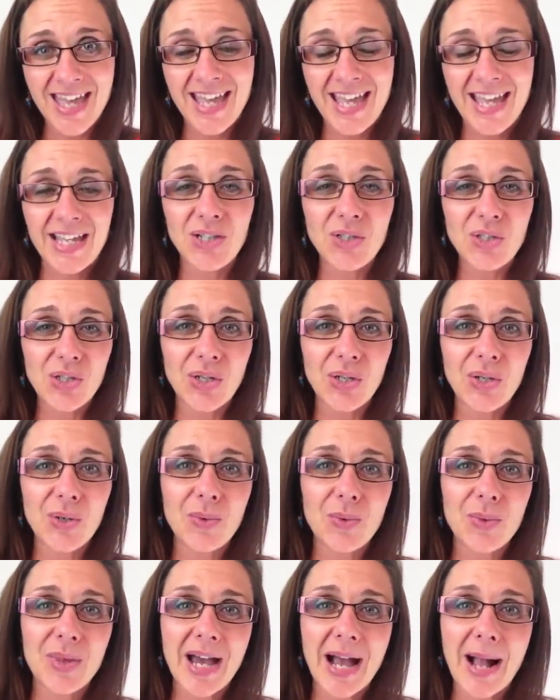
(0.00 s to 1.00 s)

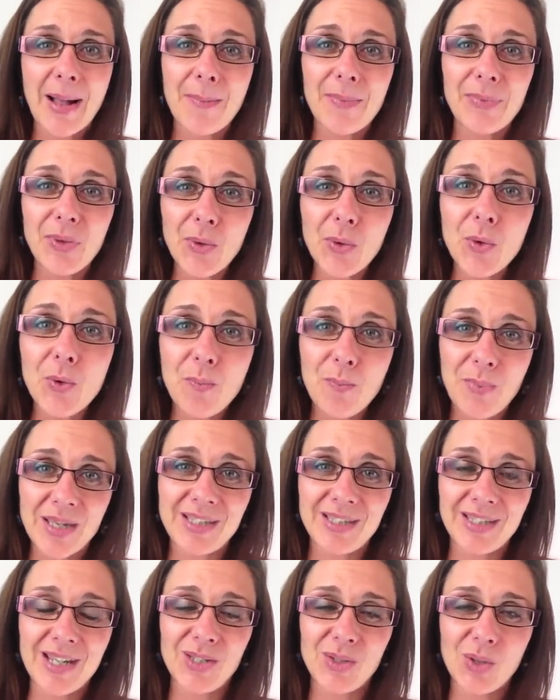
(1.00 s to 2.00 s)
into that new
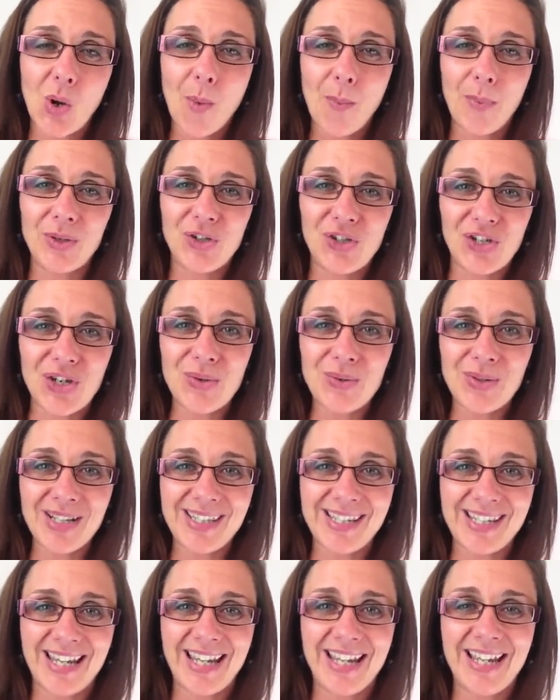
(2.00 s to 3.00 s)
business
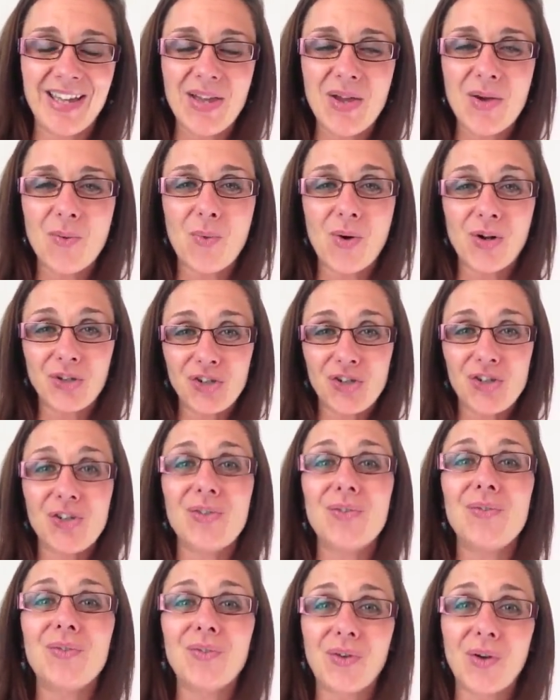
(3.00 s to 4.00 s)
opportunity once
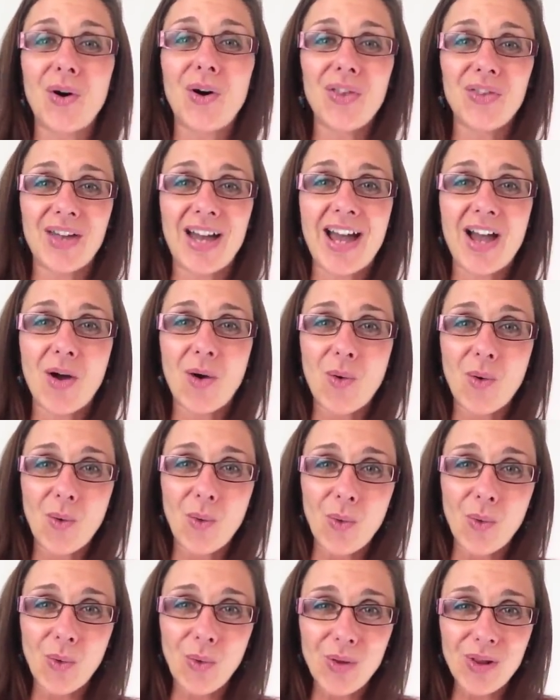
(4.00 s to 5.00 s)
you've got that
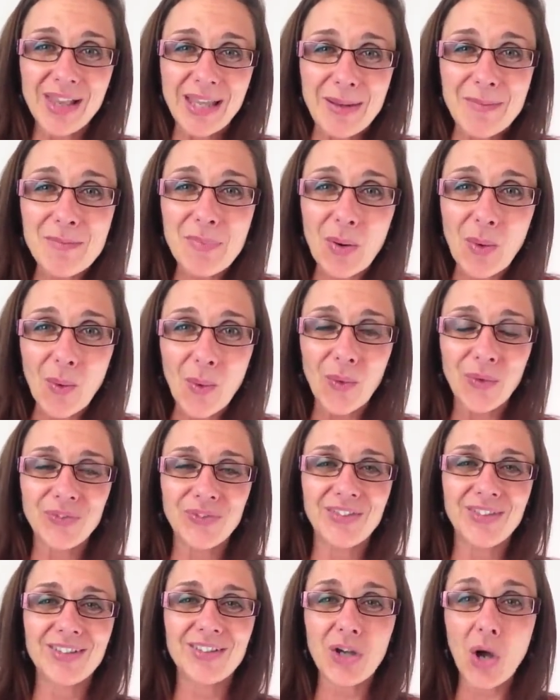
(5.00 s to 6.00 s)
all
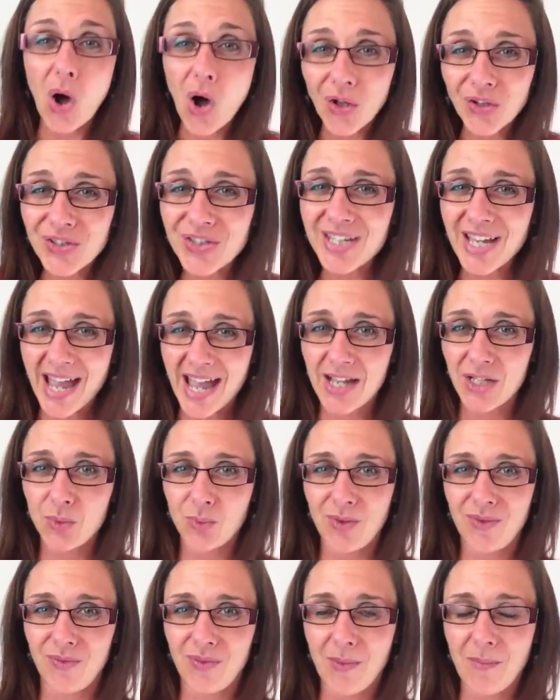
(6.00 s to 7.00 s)
important contact
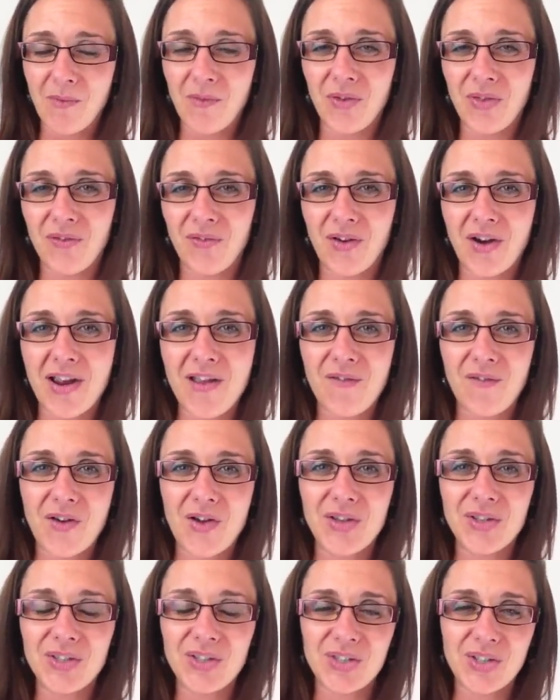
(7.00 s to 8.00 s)
with them for the very
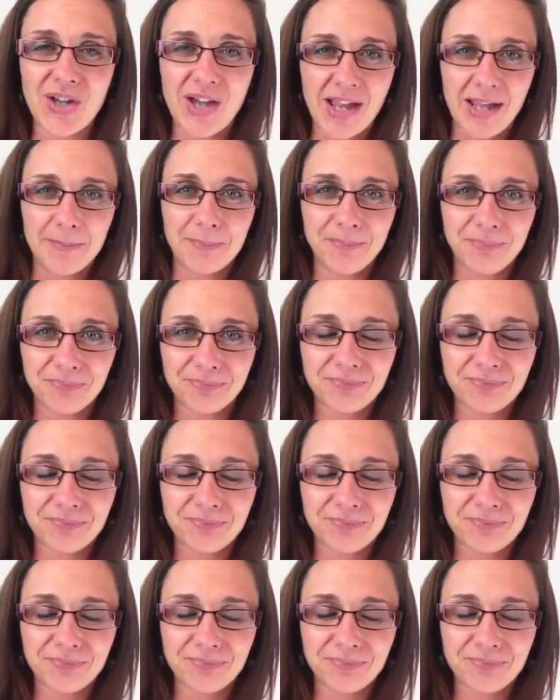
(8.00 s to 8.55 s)
first time.